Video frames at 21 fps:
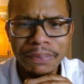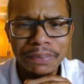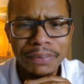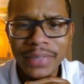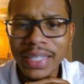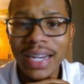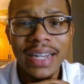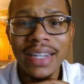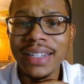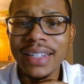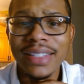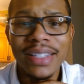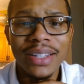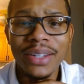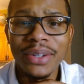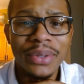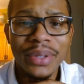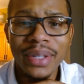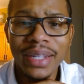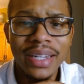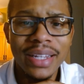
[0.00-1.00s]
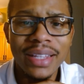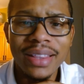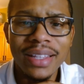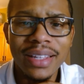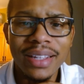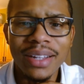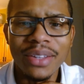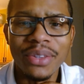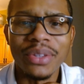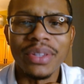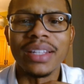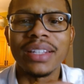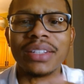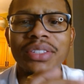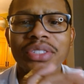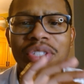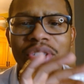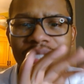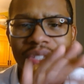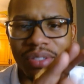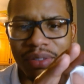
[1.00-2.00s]
and I didn't tell her anything other than
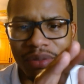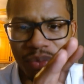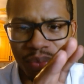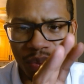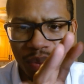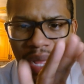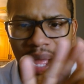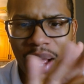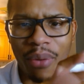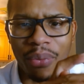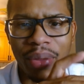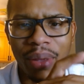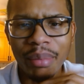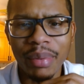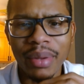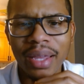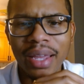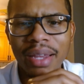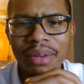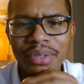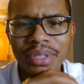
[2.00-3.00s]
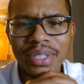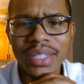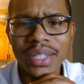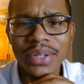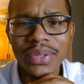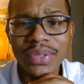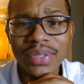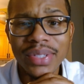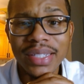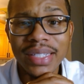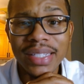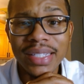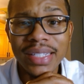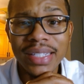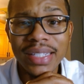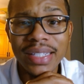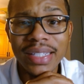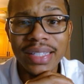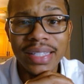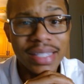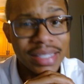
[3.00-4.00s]
just how they behave. She goes,
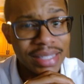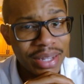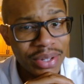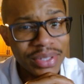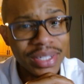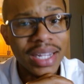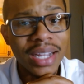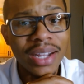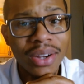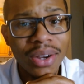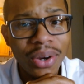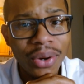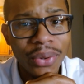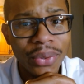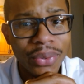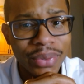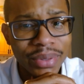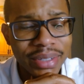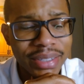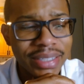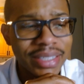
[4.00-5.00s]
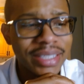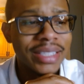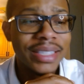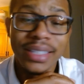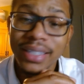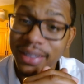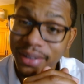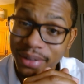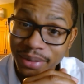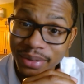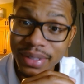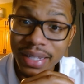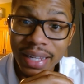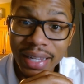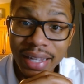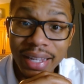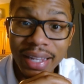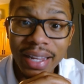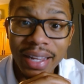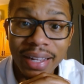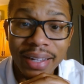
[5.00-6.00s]
"This sounds like a cult." Like,
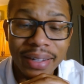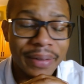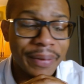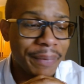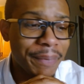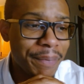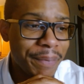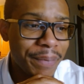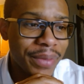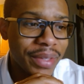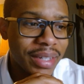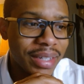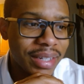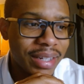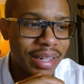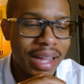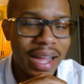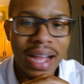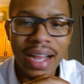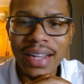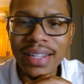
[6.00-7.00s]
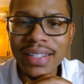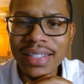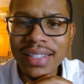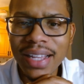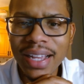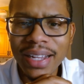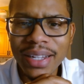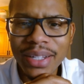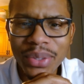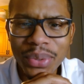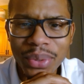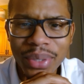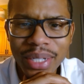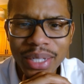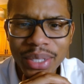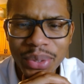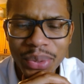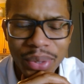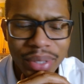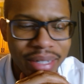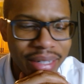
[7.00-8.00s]
yeah, hindsight
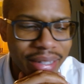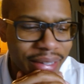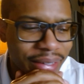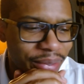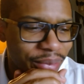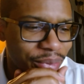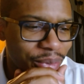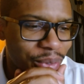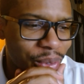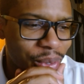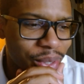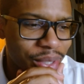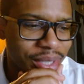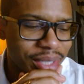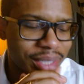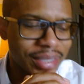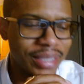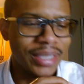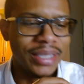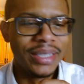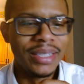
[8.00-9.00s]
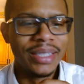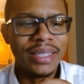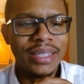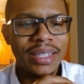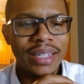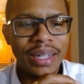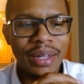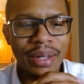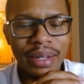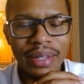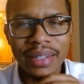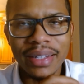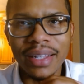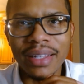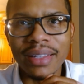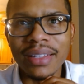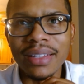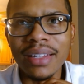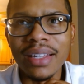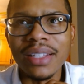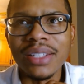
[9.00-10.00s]
2020, of course.
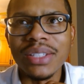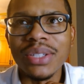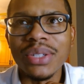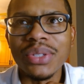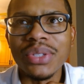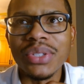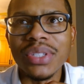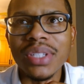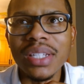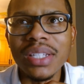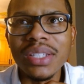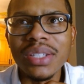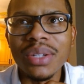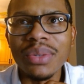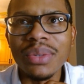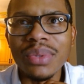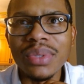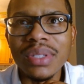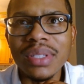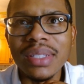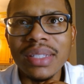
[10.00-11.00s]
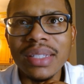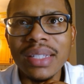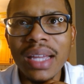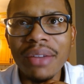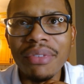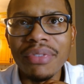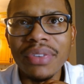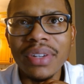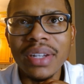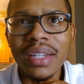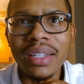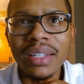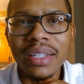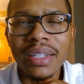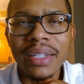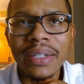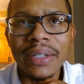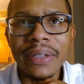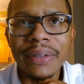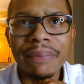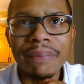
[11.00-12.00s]
Nonetheless, her sister was
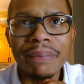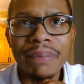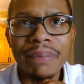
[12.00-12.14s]
definitely